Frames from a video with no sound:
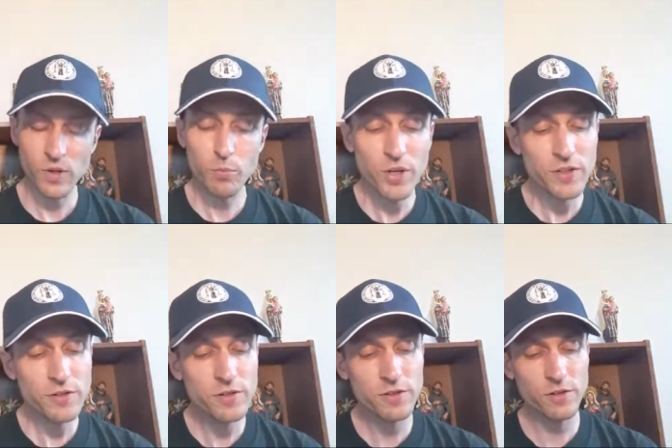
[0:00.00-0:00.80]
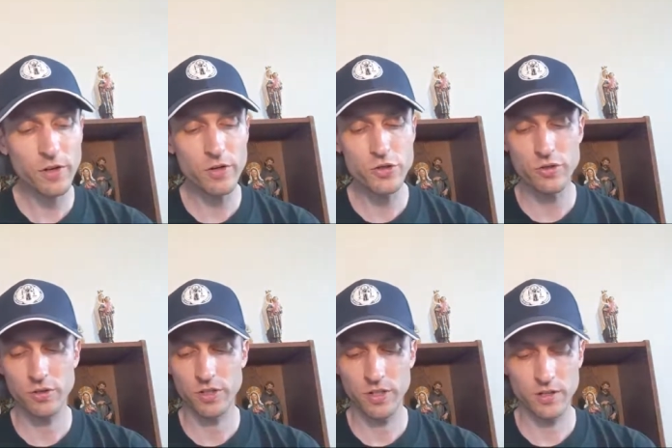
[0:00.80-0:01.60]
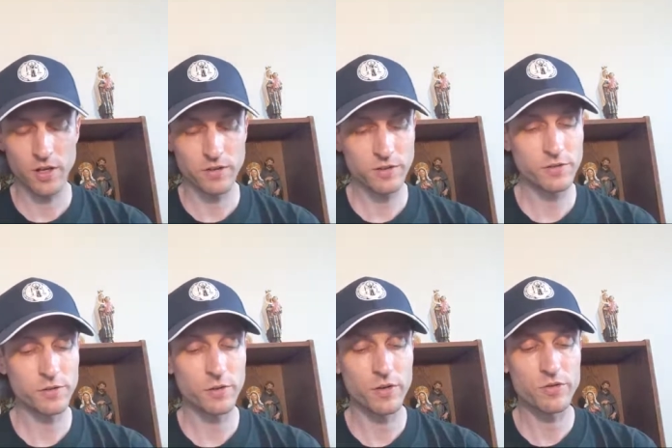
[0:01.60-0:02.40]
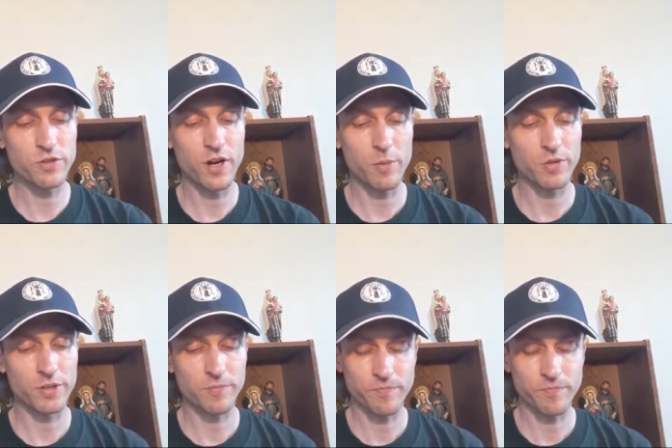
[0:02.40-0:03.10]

But this is a larger uh, this is a larger topic.